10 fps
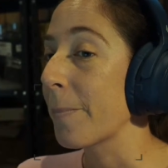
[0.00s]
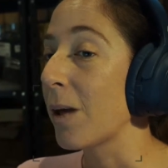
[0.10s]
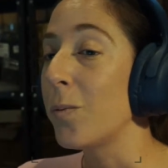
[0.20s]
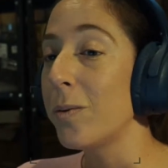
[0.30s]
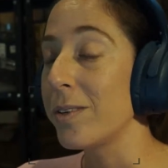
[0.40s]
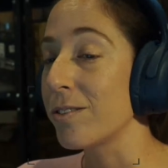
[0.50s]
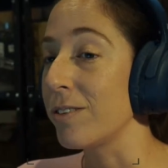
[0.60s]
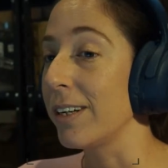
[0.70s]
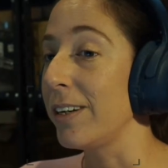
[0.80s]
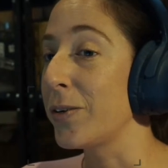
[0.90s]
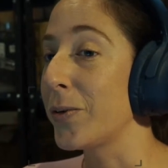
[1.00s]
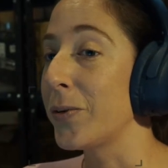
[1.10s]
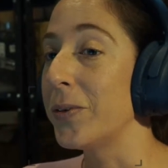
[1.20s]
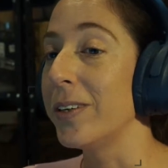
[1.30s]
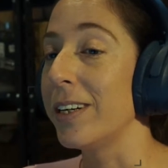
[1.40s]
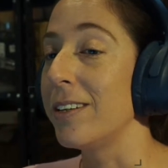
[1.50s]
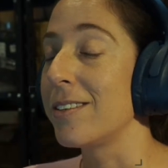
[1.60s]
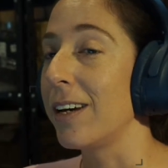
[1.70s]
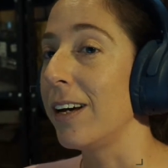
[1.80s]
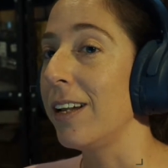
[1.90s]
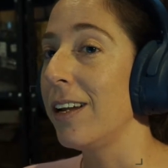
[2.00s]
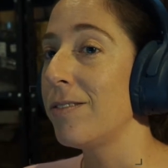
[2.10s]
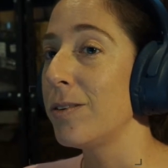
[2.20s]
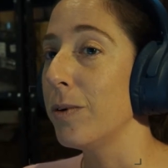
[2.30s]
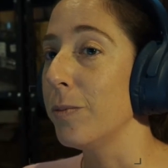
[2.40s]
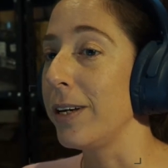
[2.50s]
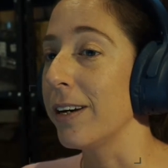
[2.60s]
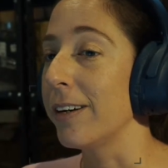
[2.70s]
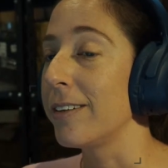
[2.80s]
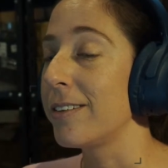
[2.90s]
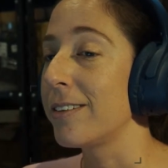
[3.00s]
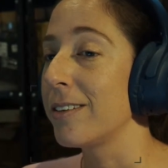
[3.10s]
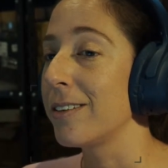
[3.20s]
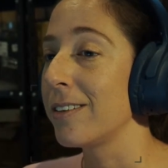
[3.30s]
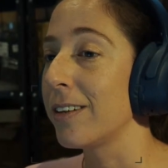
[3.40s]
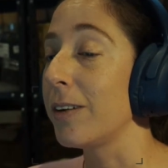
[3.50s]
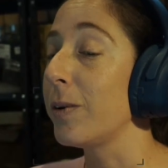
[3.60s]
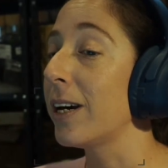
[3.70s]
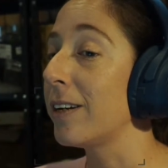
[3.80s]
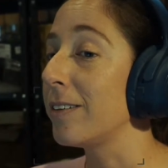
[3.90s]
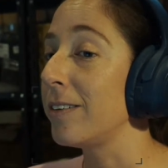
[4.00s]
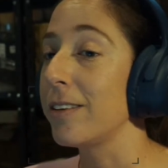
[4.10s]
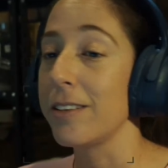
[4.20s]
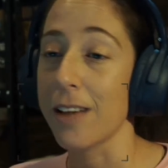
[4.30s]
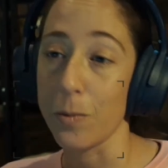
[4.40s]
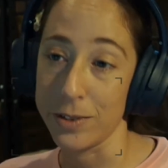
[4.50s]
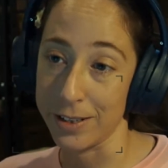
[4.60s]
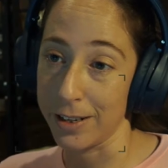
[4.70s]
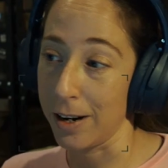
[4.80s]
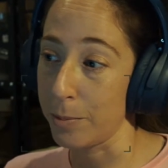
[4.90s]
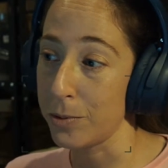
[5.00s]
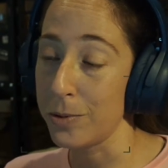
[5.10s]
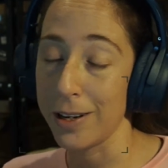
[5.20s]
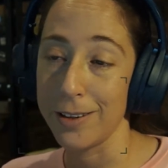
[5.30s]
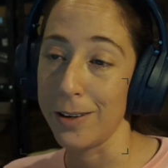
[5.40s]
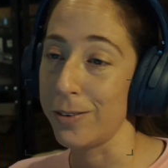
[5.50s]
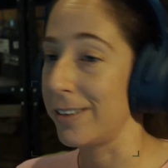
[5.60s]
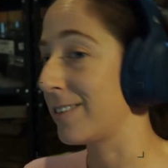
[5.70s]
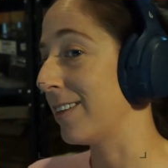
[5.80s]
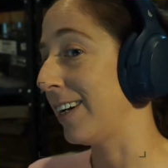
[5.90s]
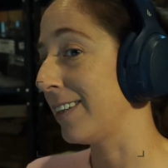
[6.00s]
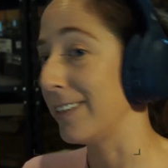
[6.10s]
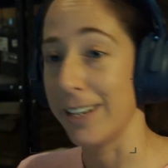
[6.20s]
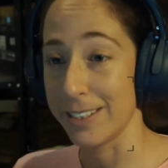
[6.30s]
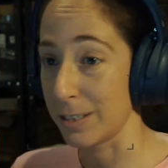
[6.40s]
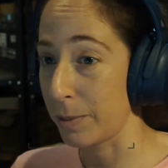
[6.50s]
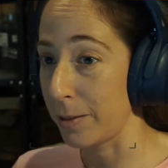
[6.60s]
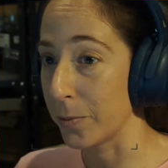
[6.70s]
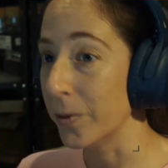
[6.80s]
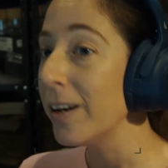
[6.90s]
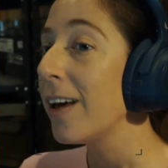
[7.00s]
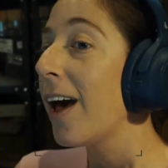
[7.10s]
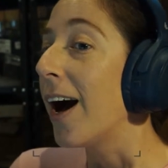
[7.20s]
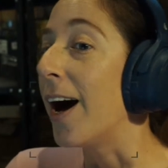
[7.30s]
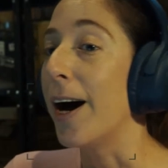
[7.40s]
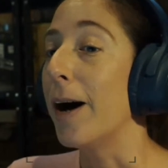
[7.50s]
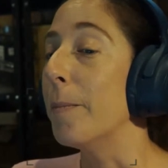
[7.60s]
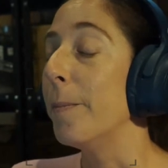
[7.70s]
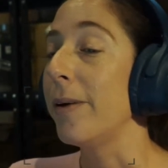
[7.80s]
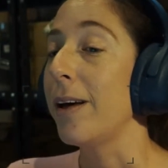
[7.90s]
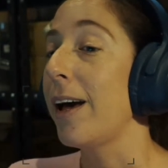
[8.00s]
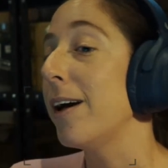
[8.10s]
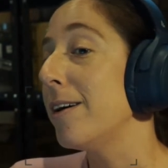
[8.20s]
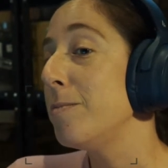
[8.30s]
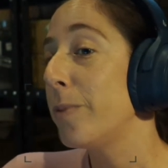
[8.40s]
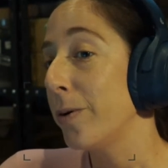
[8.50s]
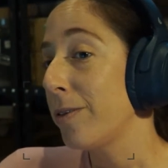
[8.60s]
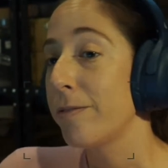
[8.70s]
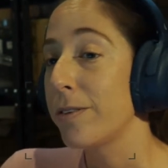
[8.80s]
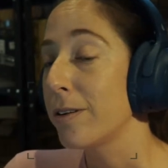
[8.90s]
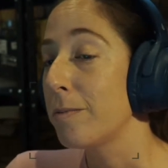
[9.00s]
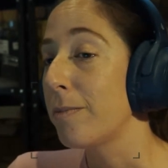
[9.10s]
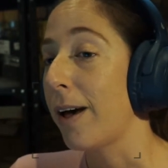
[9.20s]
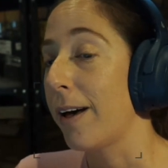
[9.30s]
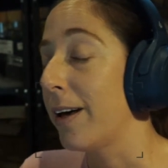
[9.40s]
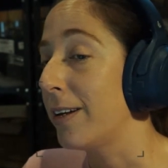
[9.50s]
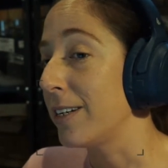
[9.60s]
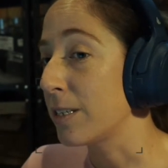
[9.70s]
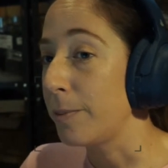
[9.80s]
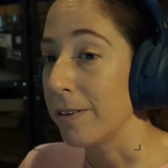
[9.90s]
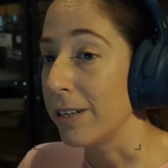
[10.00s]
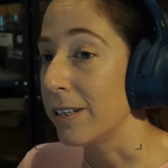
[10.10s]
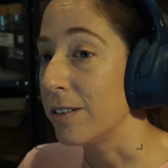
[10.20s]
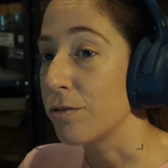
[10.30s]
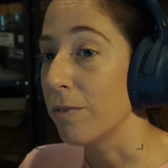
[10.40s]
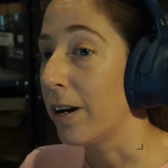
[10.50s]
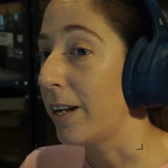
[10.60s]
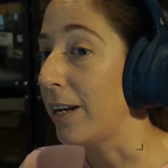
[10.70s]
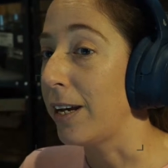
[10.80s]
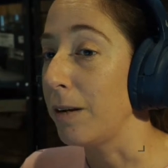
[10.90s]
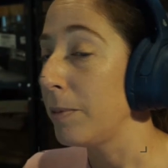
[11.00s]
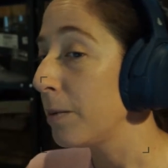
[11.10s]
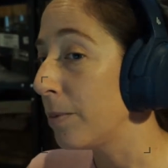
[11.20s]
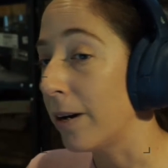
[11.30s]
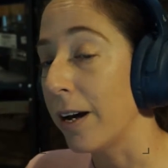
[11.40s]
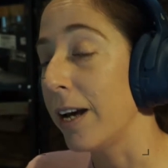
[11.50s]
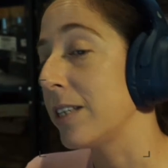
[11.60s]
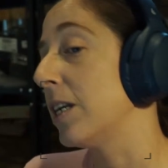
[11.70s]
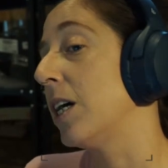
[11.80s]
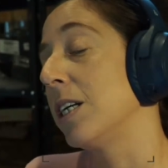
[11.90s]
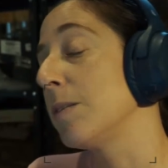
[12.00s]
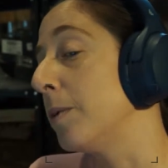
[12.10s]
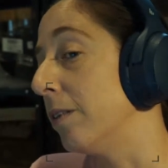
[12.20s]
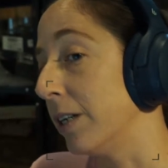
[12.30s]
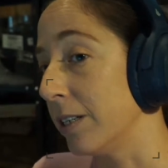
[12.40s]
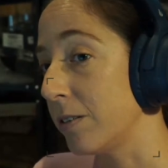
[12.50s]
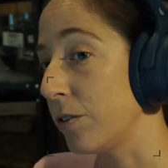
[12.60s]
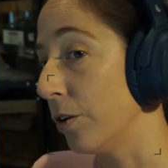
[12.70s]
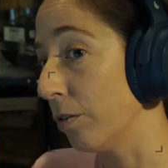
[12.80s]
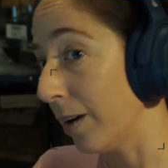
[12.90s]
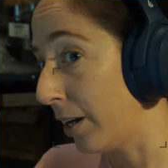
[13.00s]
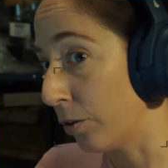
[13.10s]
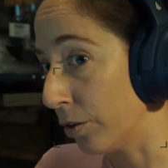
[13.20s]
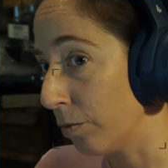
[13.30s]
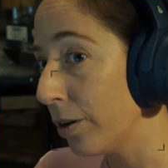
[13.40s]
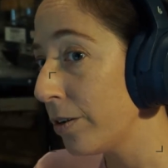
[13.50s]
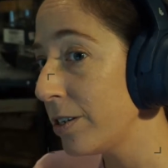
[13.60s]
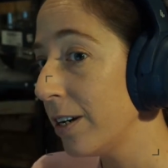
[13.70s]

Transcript: what was really cool is I love it when we get, like, that was a couple and they were just like the nicest people, and both of them had experience riding big bikes. They had experience, riding on the road,